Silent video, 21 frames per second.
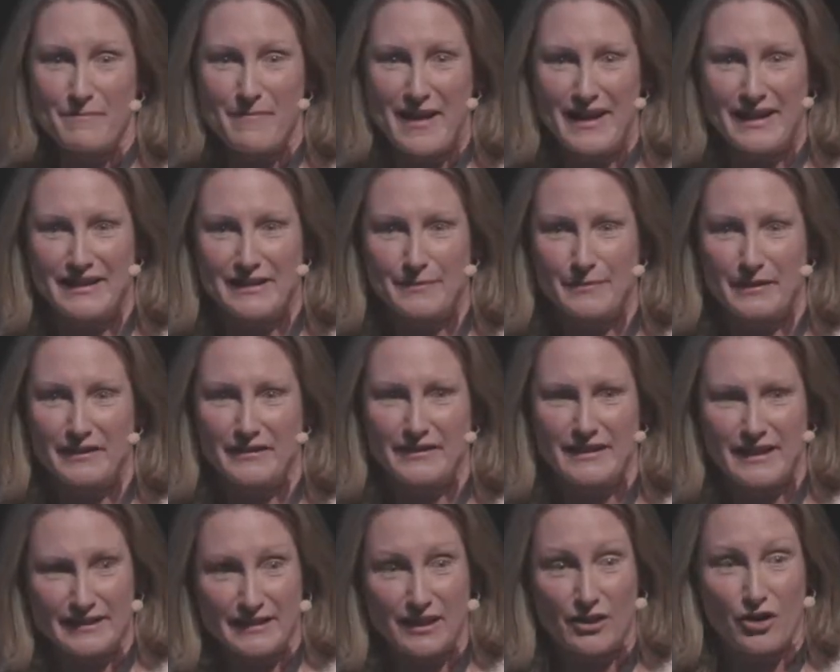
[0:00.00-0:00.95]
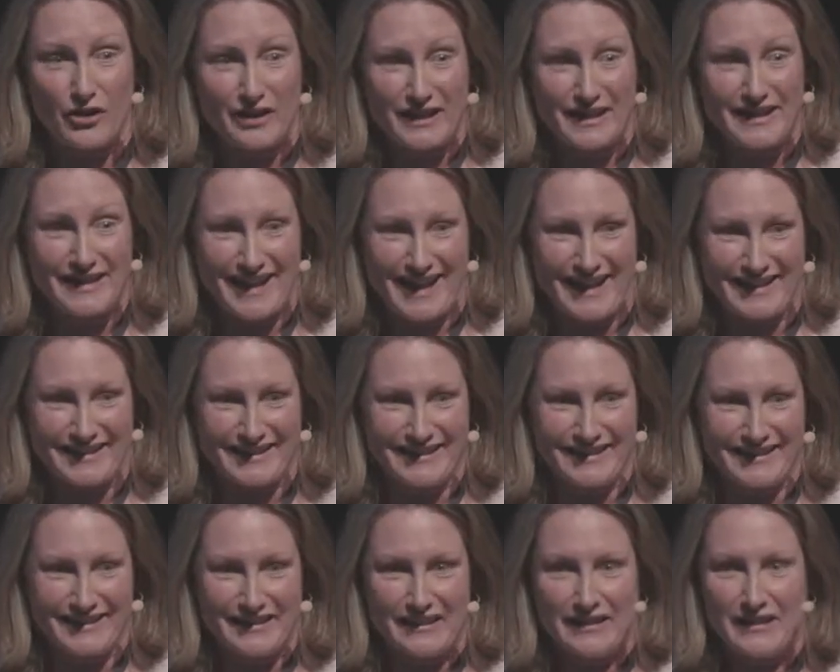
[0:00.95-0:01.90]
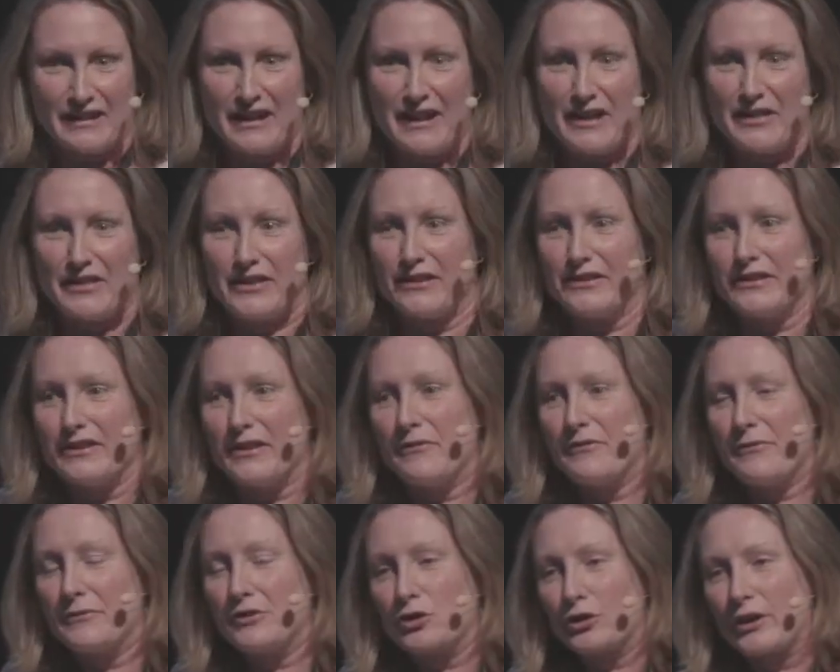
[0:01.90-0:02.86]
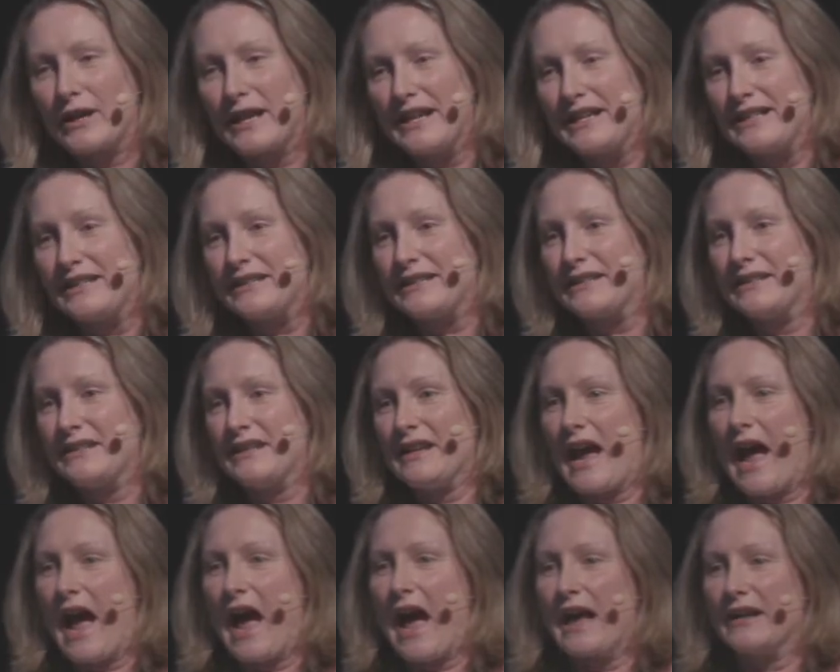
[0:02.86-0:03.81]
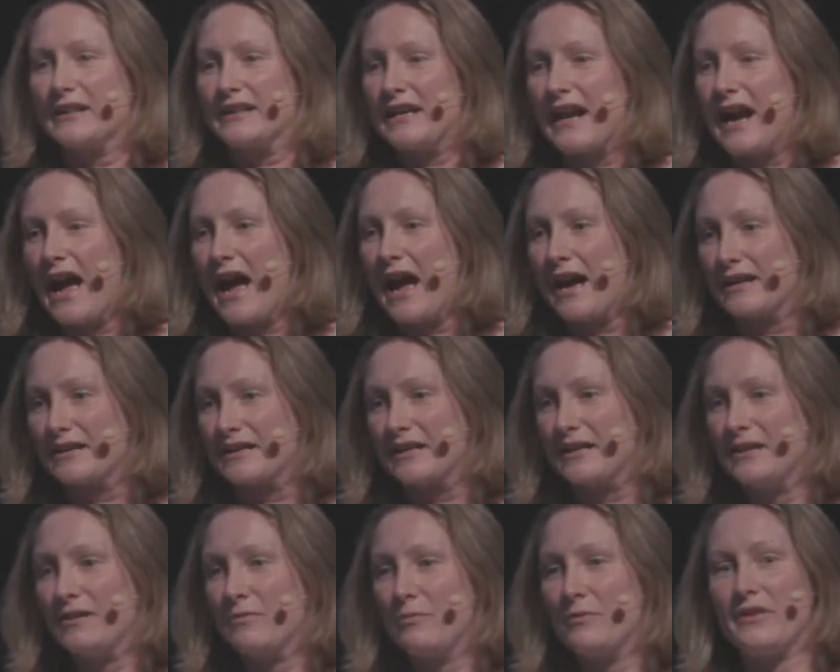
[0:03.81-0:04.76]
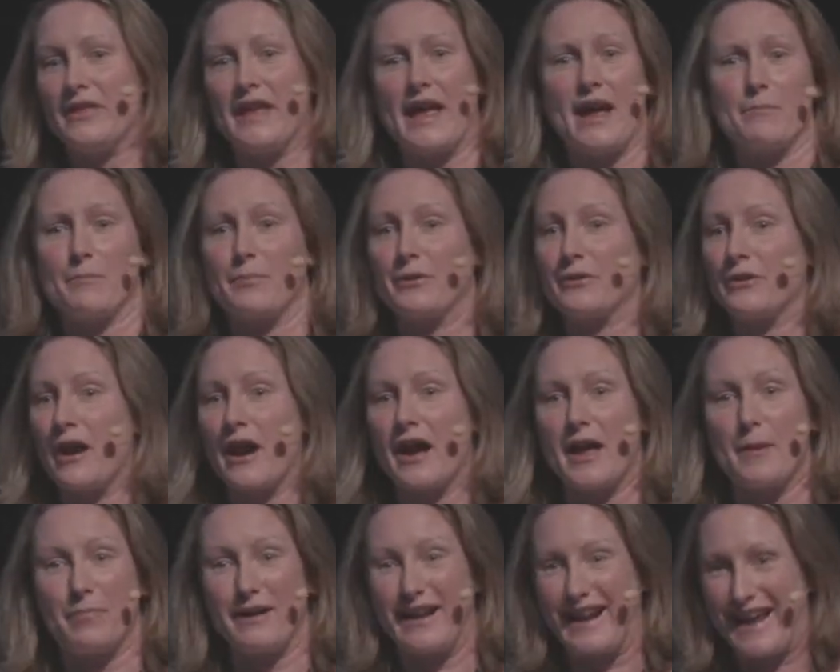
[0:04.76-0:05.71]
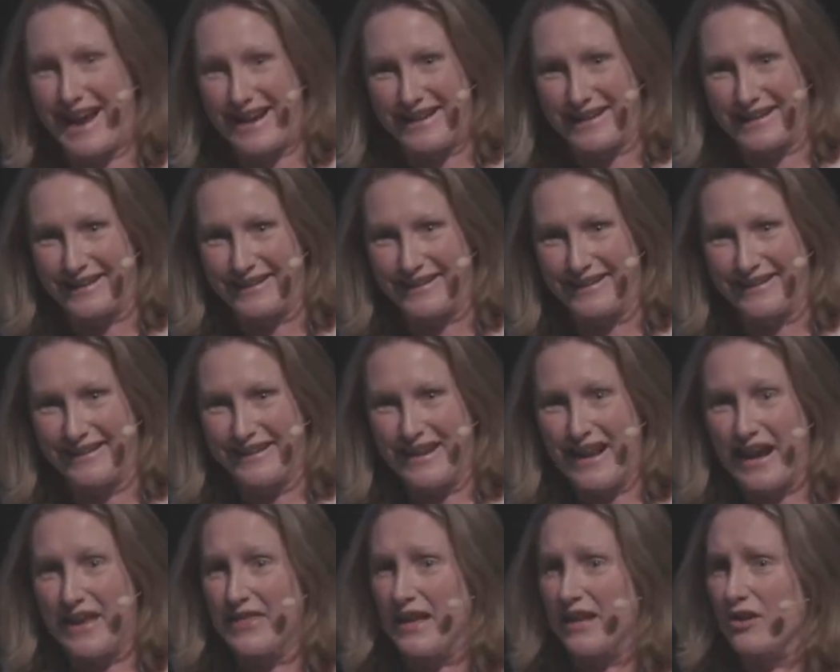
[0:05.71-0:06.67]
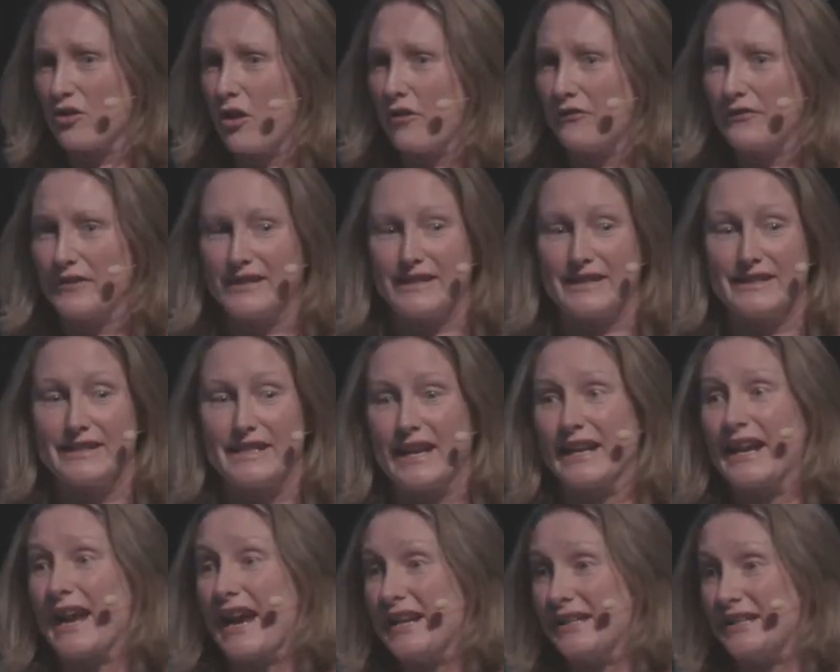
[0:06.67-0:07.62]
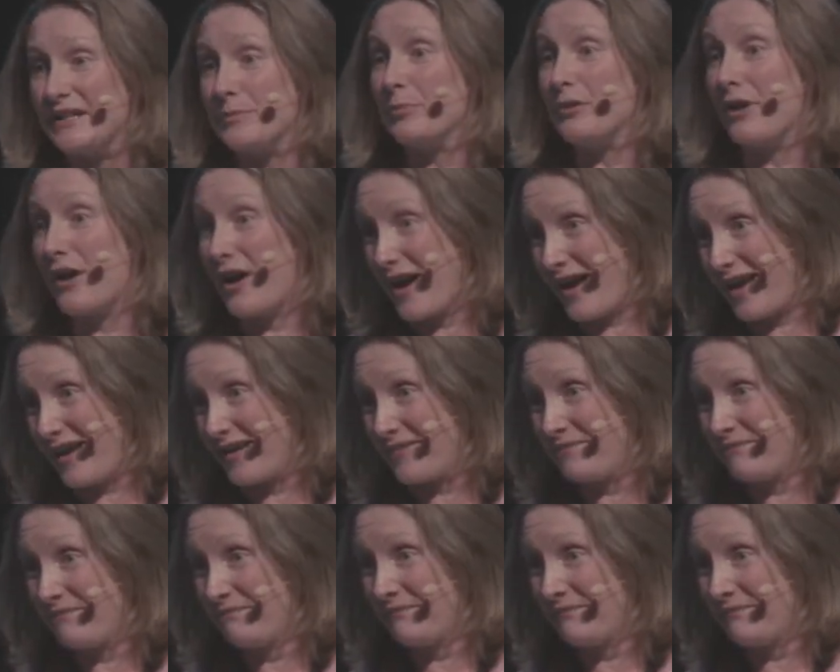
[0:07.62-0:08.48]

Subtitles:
management, because there's a lot in that trees aren't cut without prior planning, and that often is decades prior.